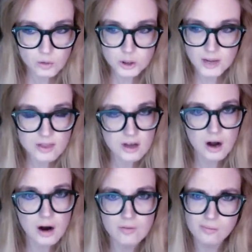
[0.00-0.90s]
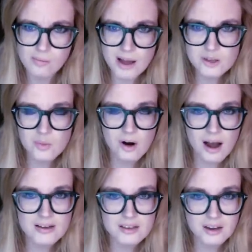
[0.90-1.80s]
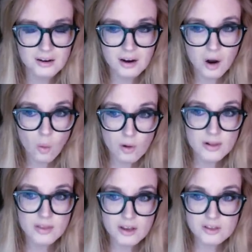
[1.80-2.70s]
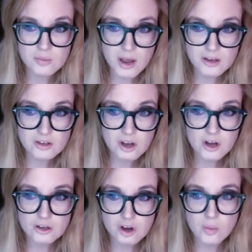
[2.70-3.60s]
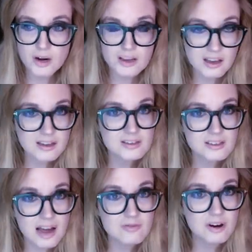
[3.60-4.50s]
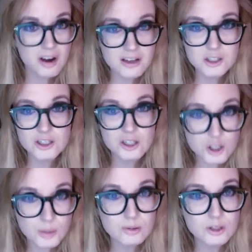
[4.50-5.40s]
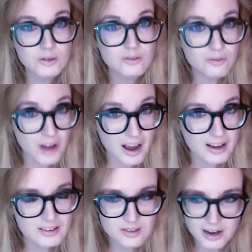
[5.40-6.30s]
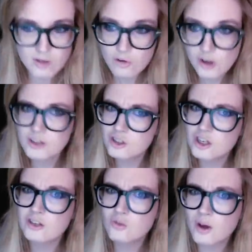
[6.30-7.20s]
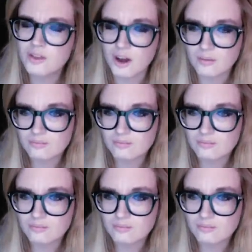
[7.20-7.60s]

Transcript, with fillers: which I think are mesmerizing and one of the things that makes so many kids have their ancient Egyptian phase. Like it really sticks with you.